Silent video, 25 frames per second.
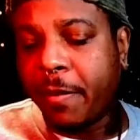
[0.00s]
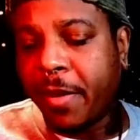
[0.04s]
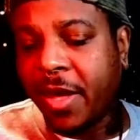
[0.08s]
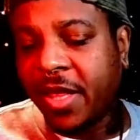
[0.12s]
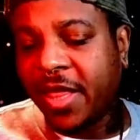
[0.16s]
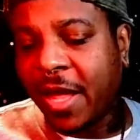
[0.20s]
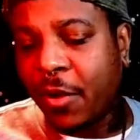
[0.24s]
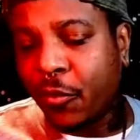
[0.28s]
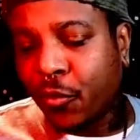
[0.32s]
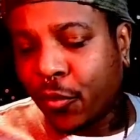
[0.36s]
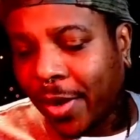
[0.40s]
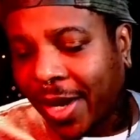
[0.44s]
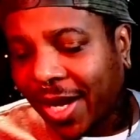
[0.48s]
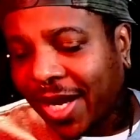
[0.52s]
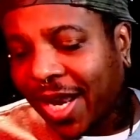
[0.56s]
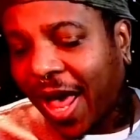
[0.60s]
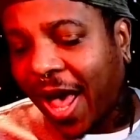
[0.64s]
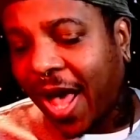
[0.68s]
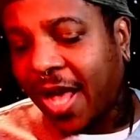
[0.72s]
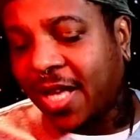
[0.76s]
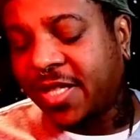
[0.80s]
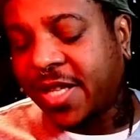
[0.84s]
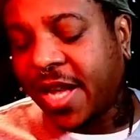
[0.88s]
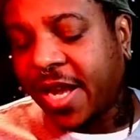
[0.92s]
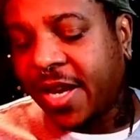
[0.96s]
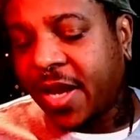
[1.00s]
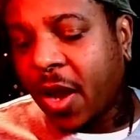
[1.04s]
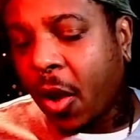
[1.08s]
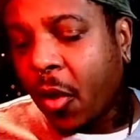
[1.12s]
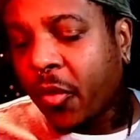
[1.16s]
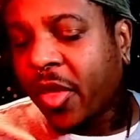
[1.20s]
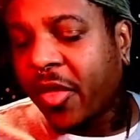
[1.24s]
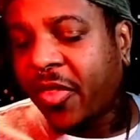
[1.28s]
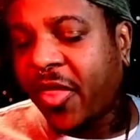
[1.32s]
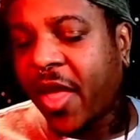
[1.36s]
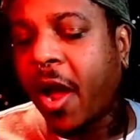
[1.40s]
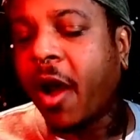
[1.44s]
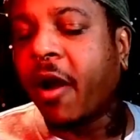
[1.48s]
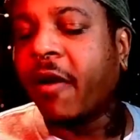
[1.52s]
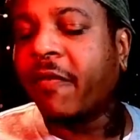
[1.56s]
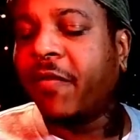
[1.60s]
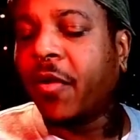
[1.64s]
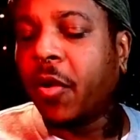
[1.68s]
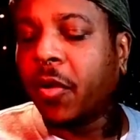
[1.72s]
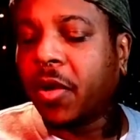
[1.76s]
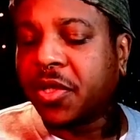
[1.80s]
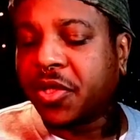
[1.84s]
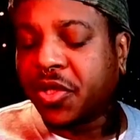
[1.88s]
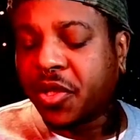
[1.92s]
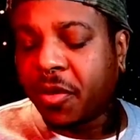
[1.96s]
But they realize, they know that they are
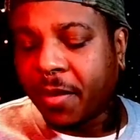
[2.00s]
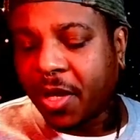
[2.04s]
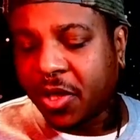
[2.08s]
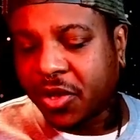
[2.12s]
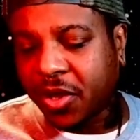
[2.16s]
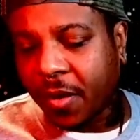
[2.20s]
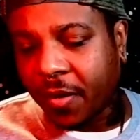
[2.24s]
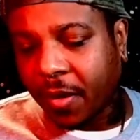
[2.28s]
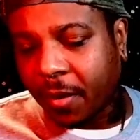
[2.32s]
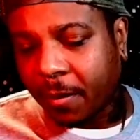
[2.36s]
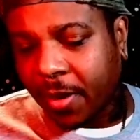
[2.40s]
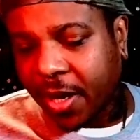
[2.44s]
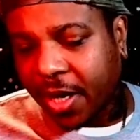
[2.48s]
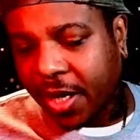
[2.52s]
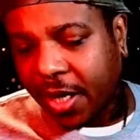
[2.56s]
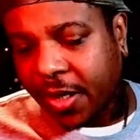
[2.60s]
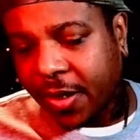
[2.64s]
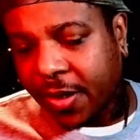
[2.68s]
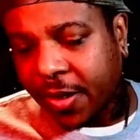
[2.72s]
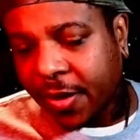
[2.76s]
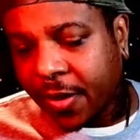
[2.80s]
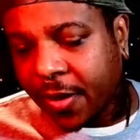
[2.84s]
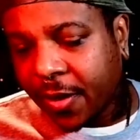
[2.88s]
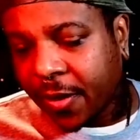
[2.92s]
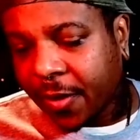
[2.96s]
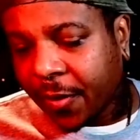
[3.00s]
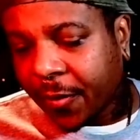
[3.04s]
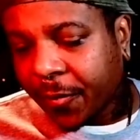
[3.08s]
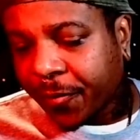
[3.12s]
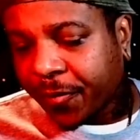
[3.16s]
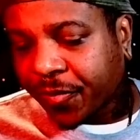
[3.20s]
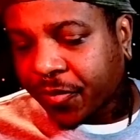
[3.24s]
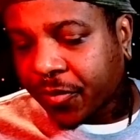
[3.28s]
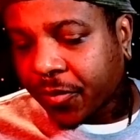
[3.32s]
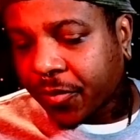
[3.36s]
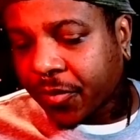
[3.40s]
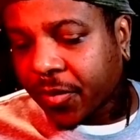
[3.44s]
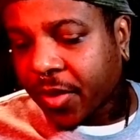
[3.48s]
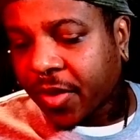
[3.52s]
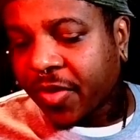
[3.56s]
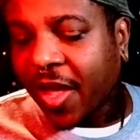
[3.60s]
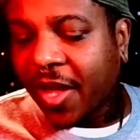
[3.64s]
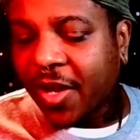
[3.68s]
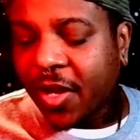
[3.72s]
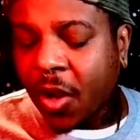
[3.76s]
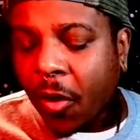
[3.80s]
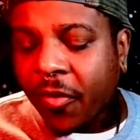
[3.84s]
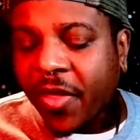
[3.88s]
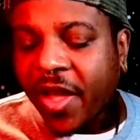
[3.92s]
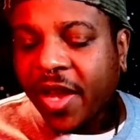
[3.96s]
focused too much on their money.
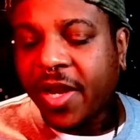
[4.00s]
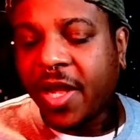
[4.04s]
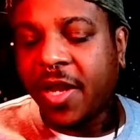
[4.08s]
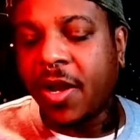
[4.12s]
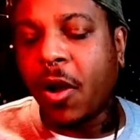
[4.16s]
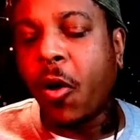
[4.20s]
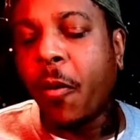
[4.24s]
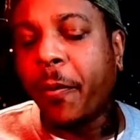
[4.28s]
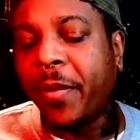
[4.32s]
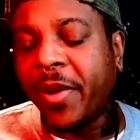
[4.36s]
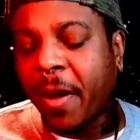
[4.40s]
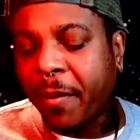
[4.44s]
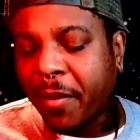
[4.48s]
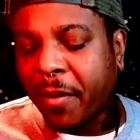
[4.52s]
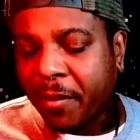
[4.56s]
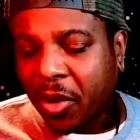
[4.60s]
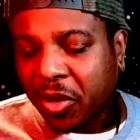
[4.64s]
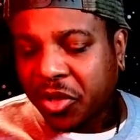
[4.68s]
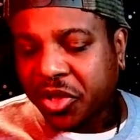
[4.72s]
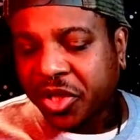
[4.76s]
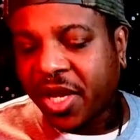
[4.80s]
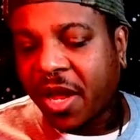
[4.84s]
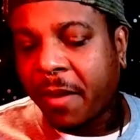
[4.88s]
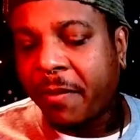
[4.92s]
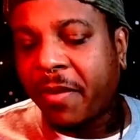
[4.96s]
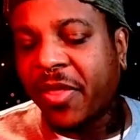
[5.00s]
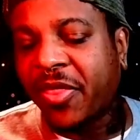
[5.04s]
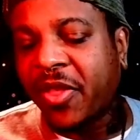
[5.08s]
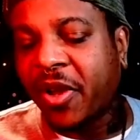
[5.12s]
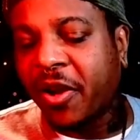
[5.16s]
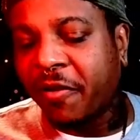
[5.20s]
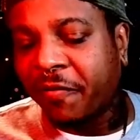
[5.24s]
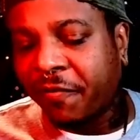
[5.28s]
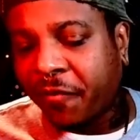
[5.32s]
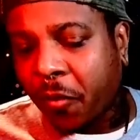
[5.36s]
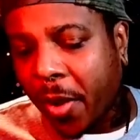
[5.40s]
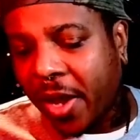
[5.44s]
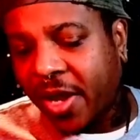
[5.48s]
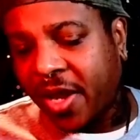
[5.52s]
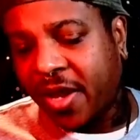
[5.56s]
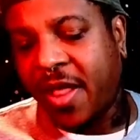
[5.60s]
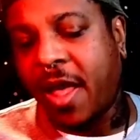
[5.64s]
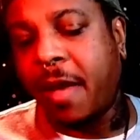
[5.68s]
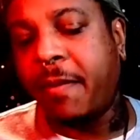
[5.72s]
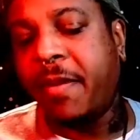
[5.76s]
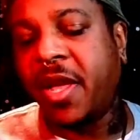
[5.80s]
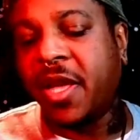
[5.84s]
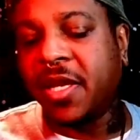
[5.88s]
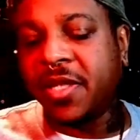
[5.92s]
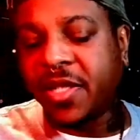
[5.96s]
They know they need to open up emotionally, but they're avoiding
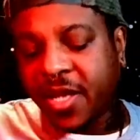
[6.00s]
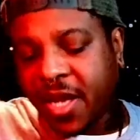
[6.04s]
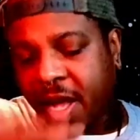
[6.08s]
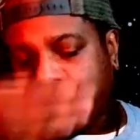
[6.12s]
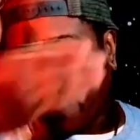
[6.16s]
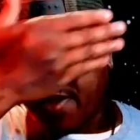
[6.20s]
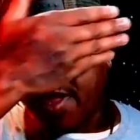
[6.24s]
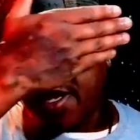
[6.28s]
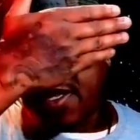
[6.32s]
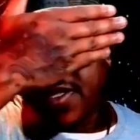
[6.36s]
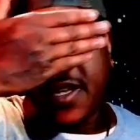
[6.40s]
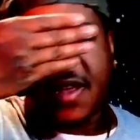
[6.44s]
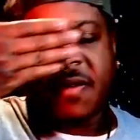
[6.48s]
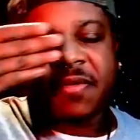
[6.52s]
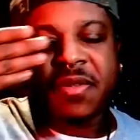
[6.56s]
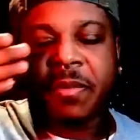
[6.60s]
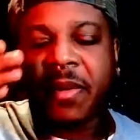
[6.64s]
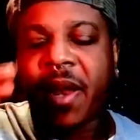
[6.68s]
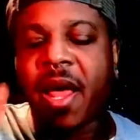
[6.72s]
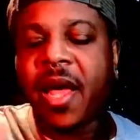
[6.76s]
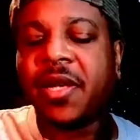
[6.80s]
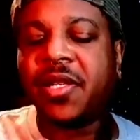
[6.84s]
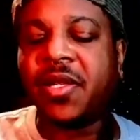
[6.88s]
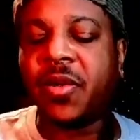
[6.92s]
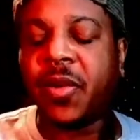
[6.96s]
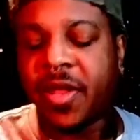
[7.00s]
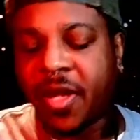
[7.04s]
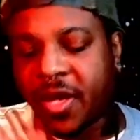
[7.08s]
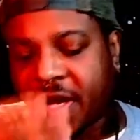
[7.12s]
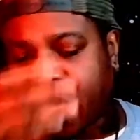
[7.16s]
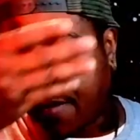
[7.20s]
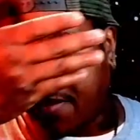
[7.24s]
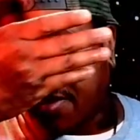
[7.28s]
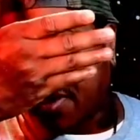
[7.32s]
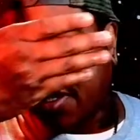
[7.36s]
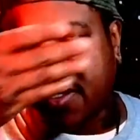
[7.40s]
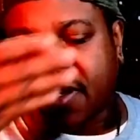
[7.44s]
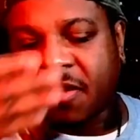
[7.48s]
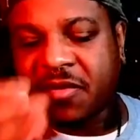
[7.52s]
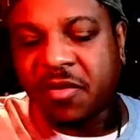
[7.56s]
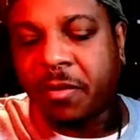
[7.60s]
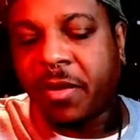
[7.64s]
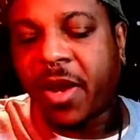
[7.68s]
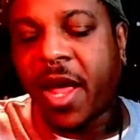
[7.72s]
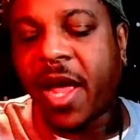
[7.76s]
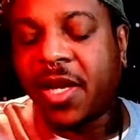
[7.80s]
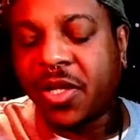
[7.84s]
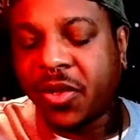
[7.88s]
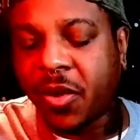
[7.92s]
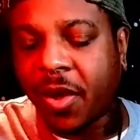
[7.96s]
that because they're keeping themselves blind to it. They're keeping themselves
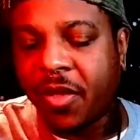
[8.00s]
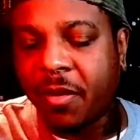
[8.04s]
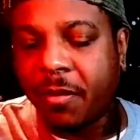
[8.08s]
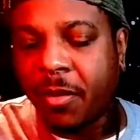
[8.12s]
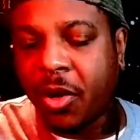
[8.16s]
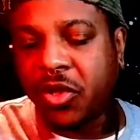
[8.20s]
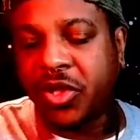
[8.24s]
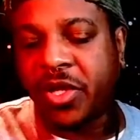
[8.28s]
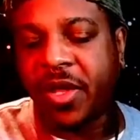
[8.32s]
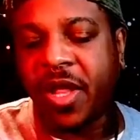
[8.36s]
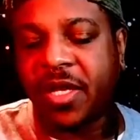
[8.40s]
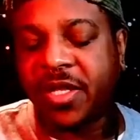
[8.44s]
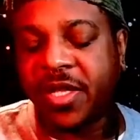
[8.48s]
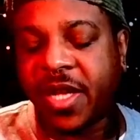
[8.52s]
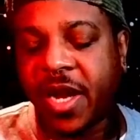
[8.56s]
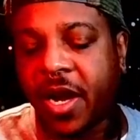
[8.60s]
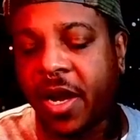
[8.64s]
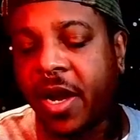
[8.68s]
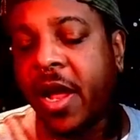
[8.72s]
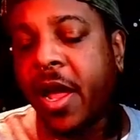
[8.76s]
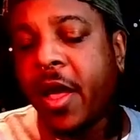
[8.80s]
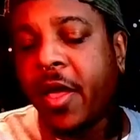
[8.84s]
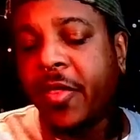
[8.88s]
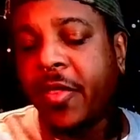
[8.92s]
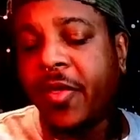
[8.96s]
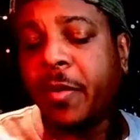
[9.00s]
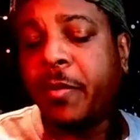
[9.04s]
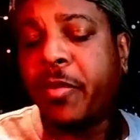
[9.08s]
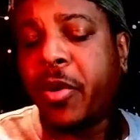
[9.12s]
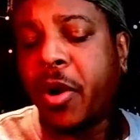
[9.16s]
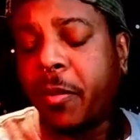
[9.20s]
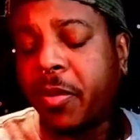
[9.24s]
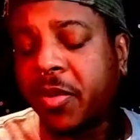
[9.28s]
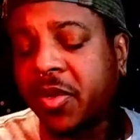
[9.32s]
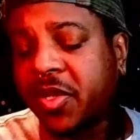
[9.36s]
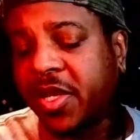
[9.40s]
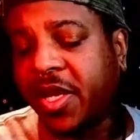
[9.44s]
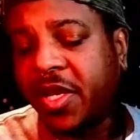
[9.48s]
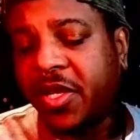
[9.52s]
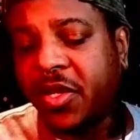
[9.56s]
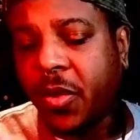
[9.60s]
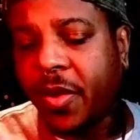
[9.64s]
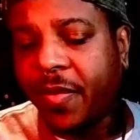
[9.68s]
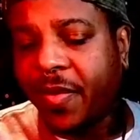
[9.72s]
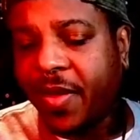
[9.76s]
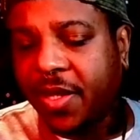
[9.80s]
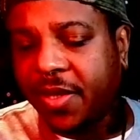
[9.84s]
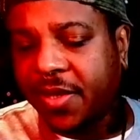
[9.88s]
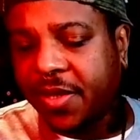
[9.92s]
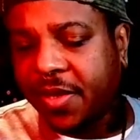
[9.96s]
blind to all the emotion that's there. They're purposely
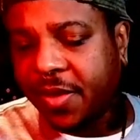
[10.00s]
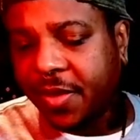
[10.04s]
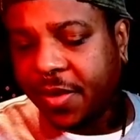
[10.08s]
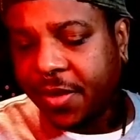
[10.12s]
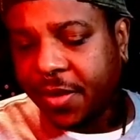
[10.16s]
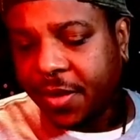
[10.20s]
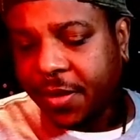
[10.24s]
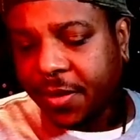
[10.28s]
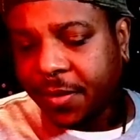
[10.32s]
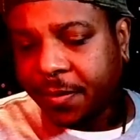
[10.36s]
doing this.